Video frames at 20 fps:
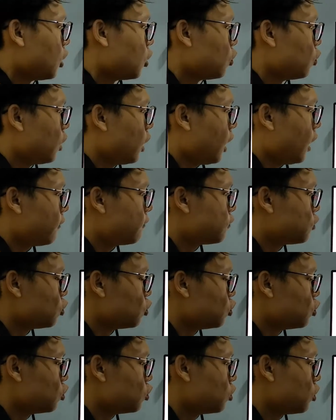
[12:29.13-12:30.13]
we have
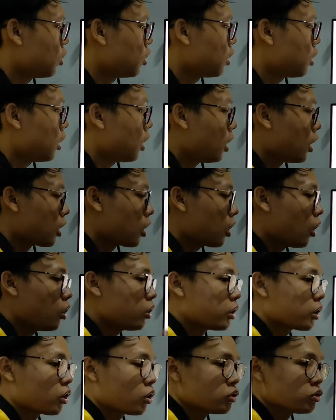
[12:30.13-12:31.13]
to
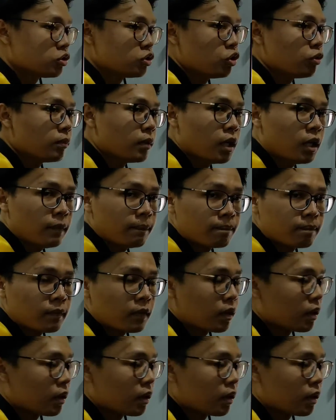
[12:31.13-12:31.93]
call the consumer